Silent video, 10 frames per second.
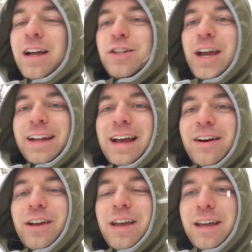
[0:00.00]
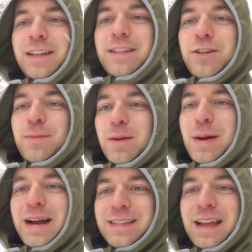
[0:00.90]
Check it out. It's in your
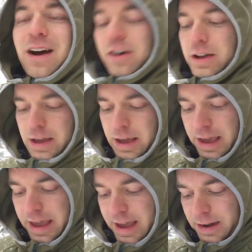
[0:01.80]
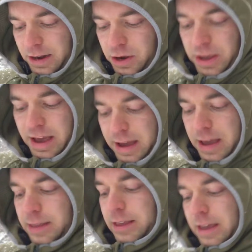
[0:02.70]
mailbox now. And oh yeah,
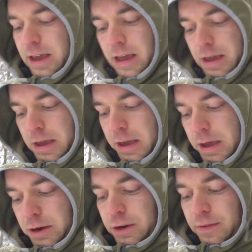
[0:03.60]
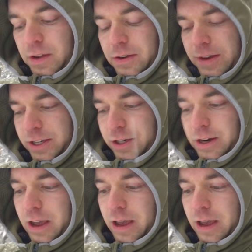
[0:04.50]
the trivia question